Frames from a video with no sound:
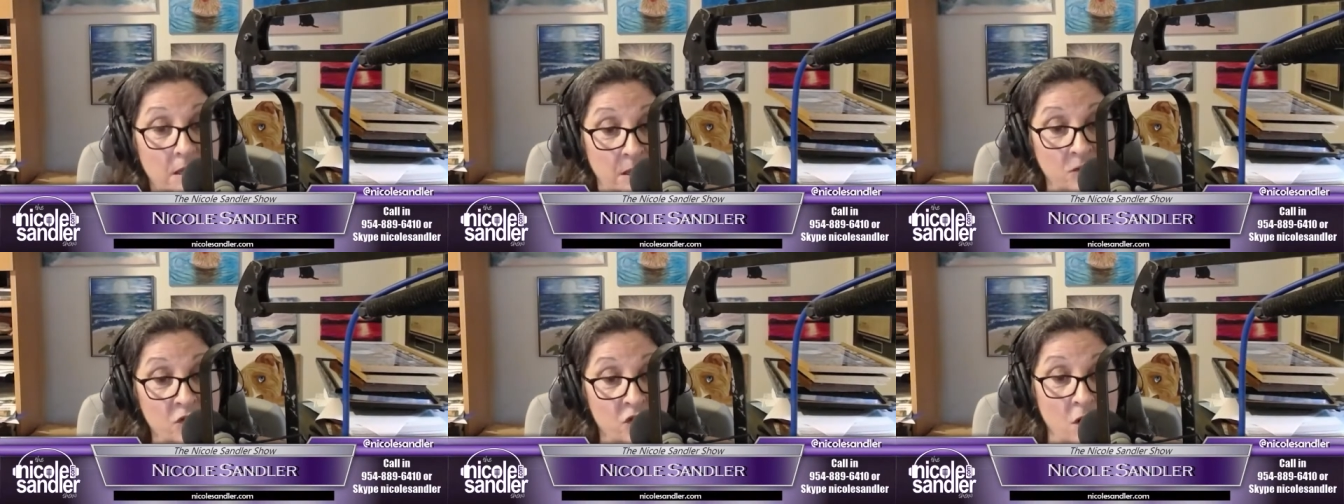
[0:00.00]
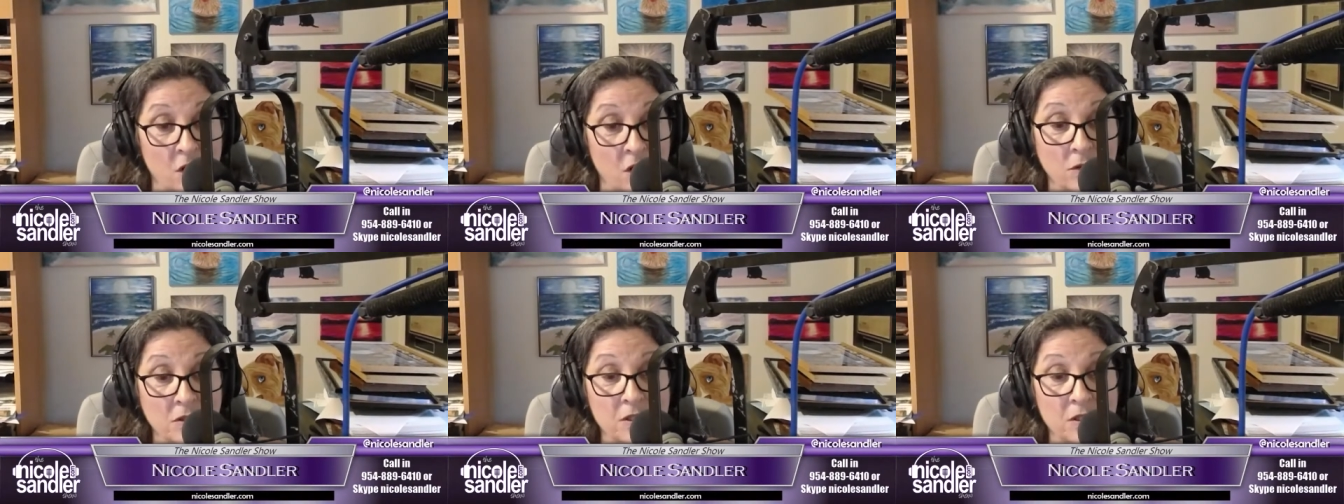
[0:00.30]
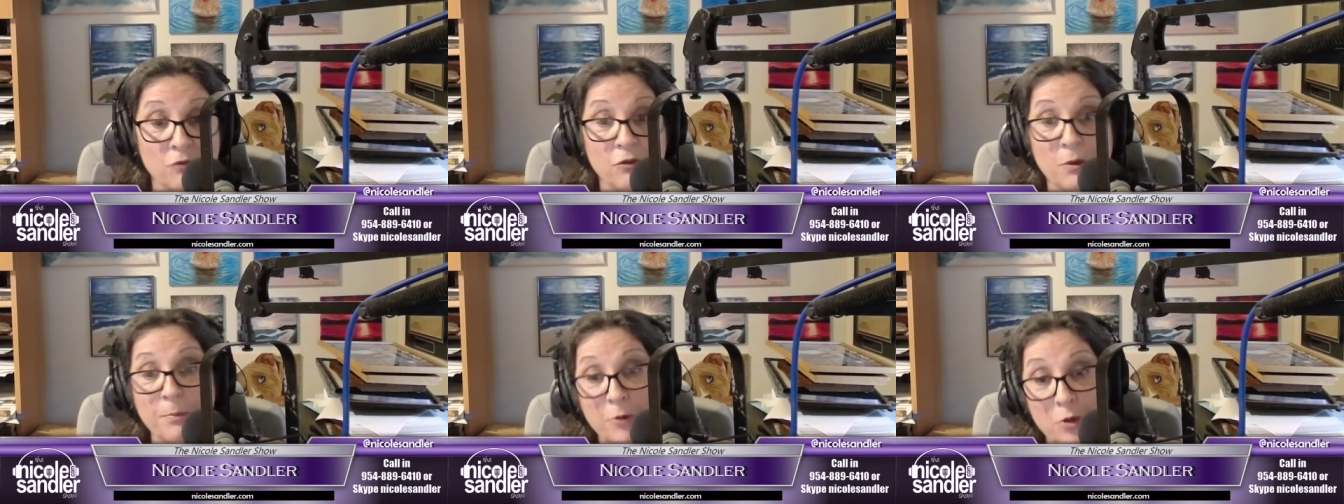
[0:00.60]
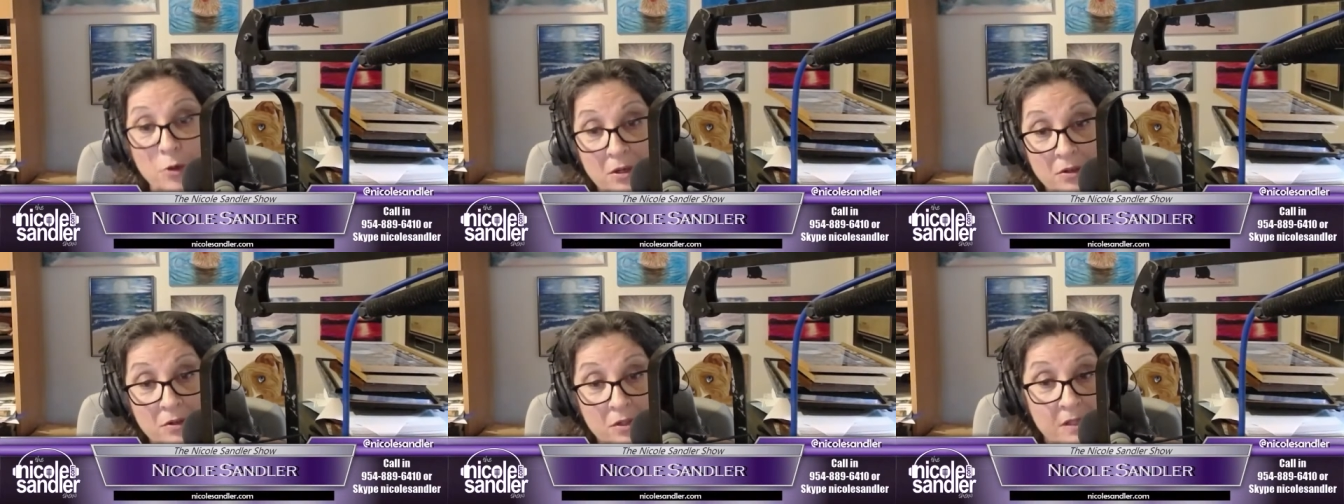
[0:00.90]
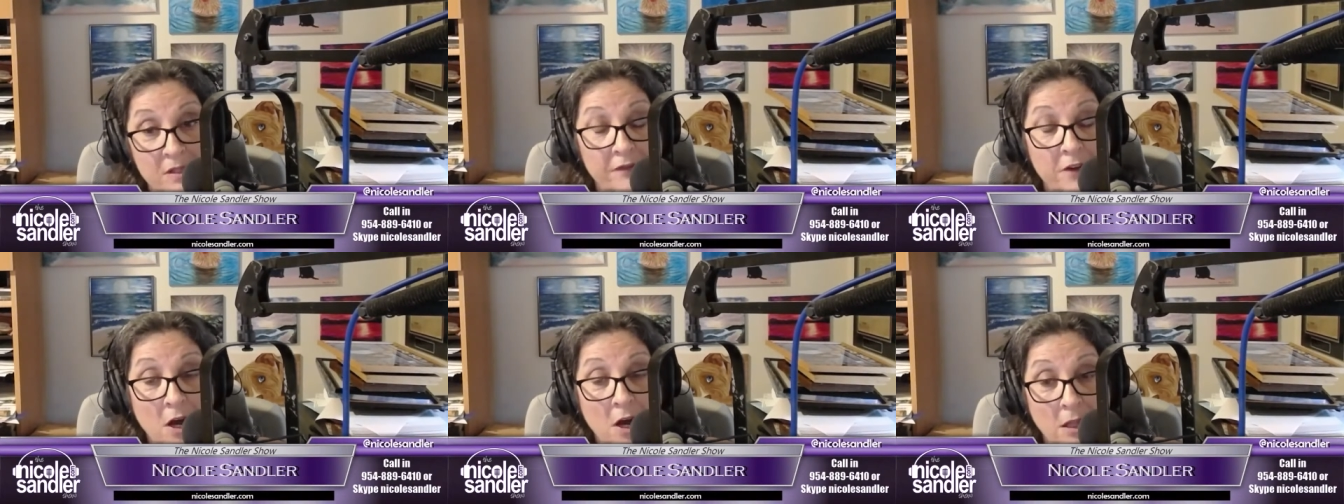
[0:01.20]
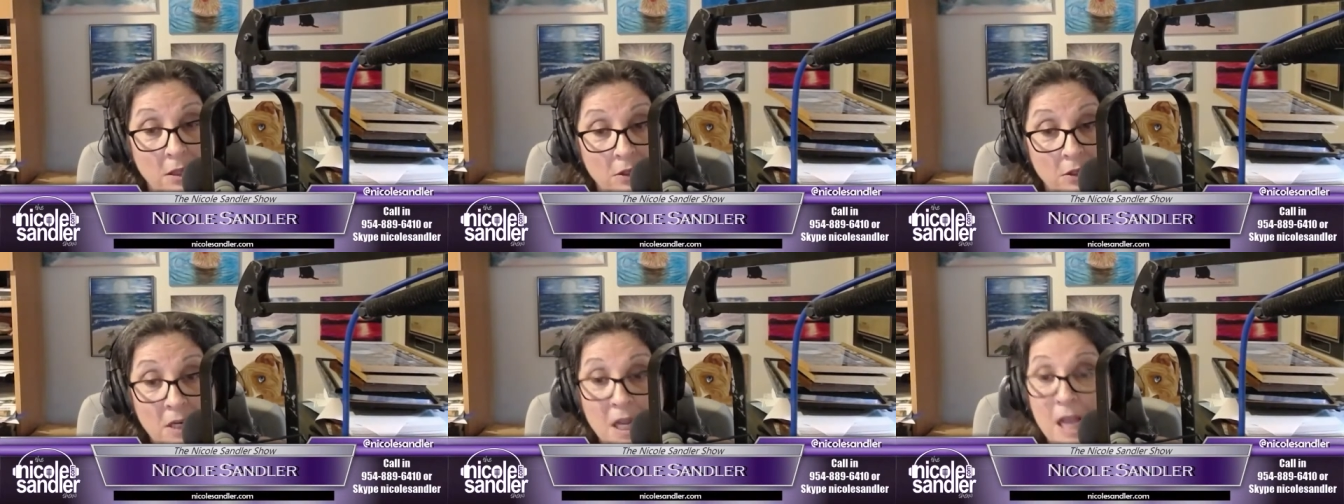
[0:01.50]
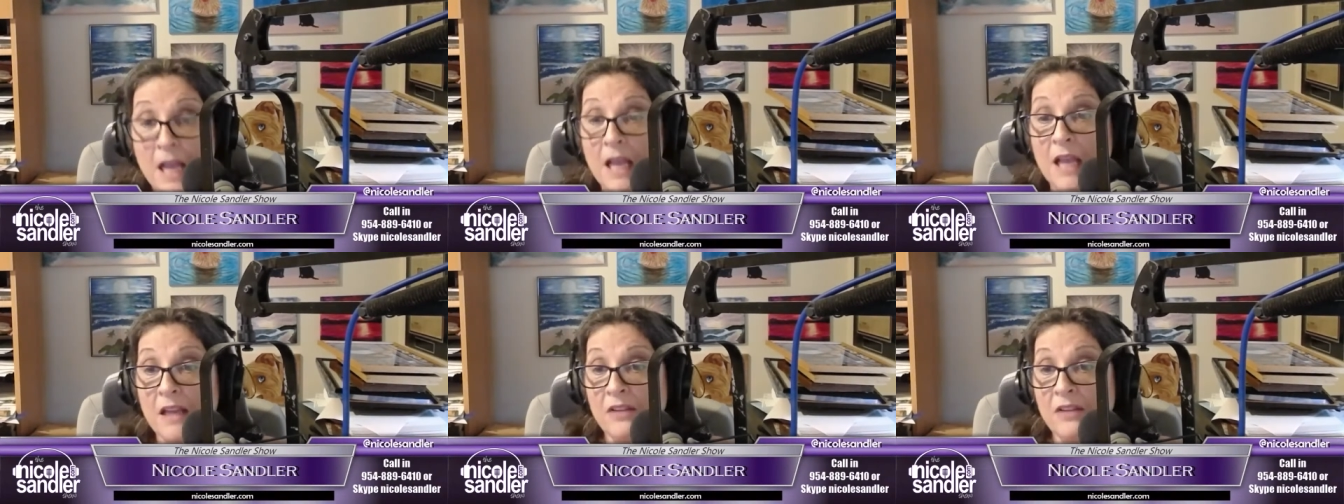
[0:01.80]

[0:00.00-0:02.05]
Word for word: insulted reporters of color,